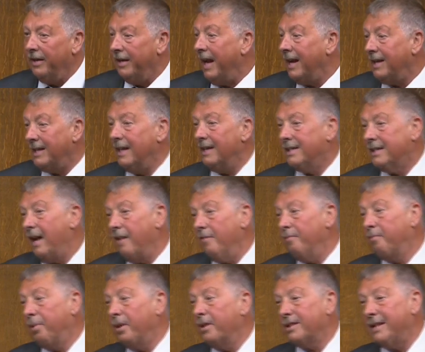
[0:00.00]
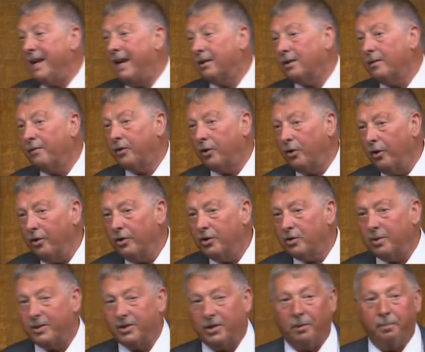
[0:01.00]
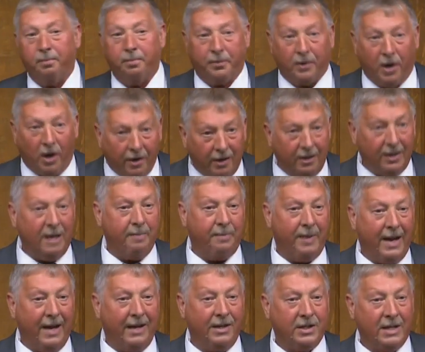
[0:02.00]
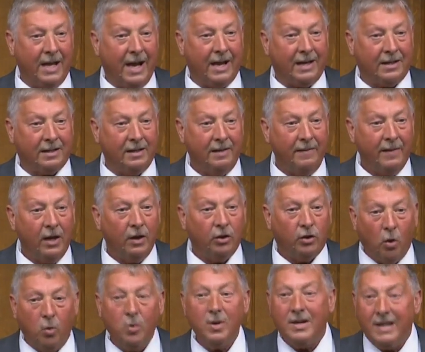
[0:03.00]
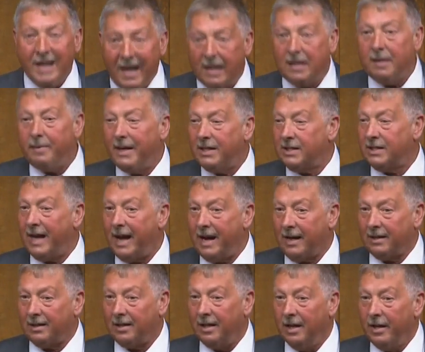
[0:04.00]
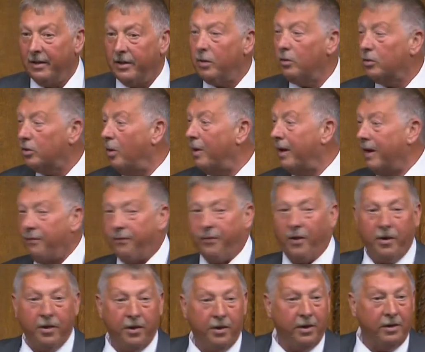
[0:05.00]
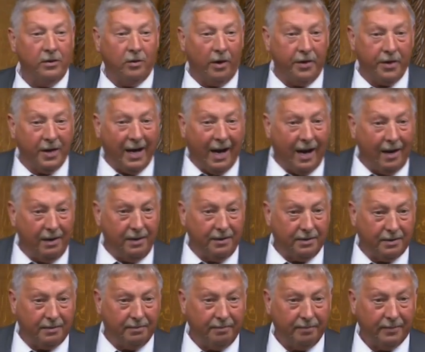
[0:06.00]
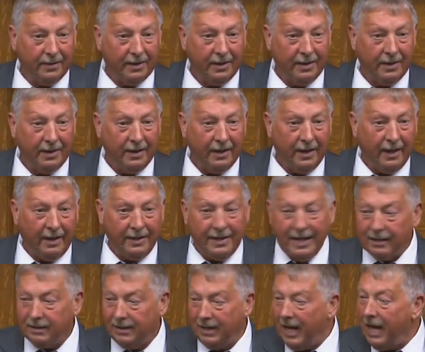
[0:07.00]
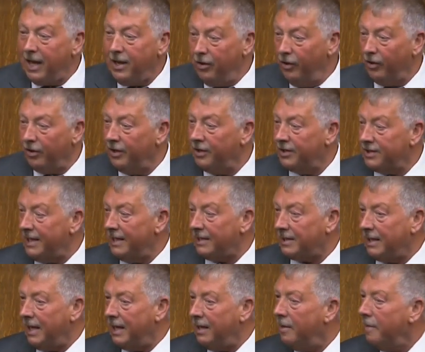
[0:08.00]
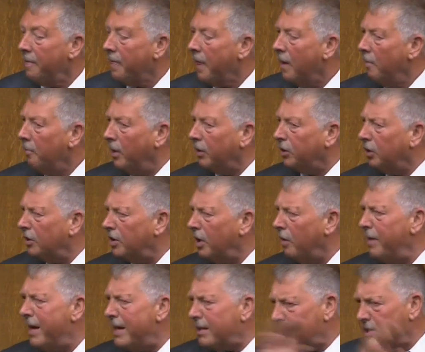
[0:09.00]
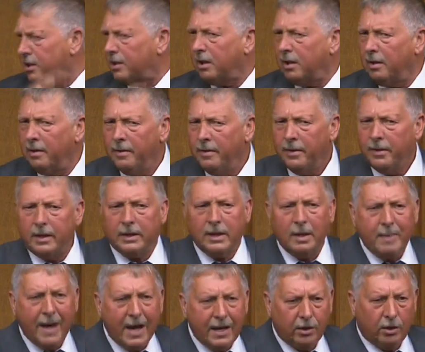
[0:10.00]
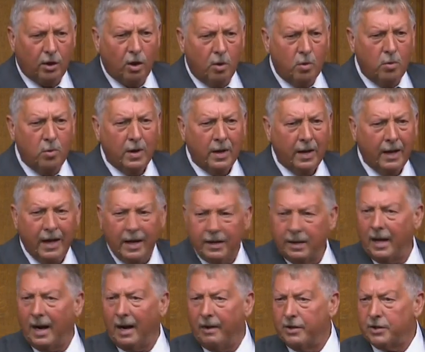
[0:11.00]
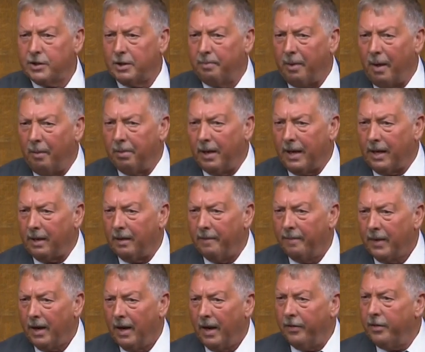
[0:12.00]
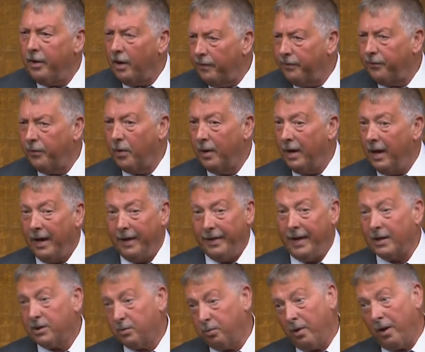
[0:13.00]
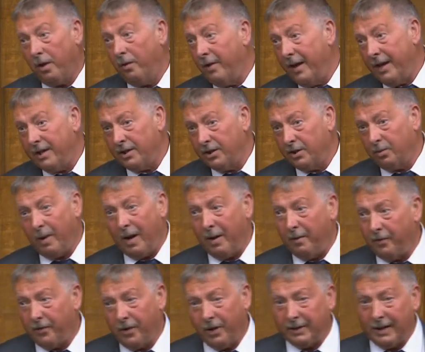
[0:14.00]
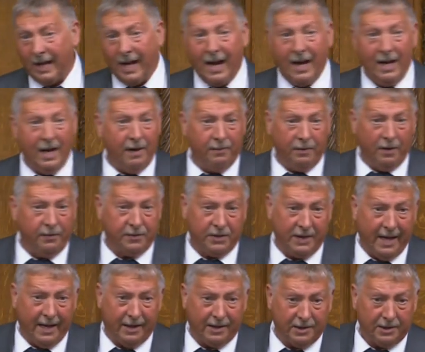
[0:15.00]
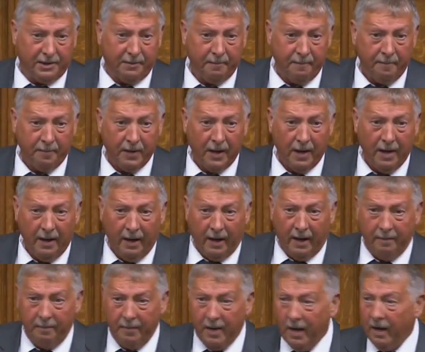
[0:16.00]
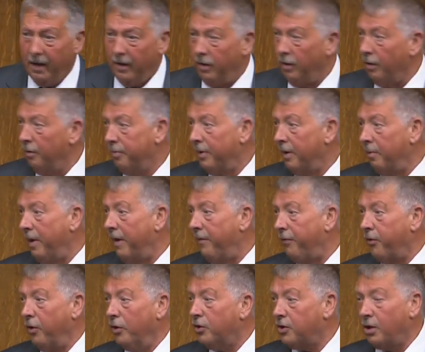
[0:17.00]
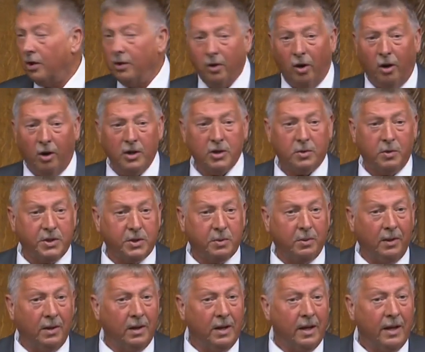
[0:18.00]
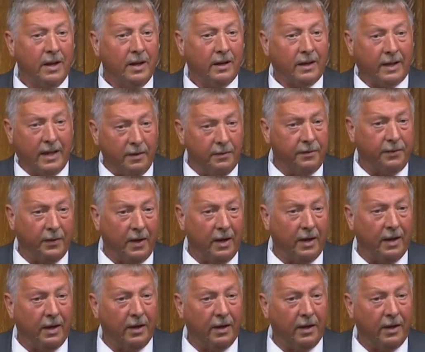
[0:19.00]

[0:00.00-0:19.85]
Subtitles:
97% of goods which are currently being checked don't need to be checked. They don't go any further than Northern Ireland. And yet the EU are insisting, but there's a risk that they might go in the Irish Republic. And therefore, and that's one of the reasons why we've got the high level of checks. There will be future laws which will give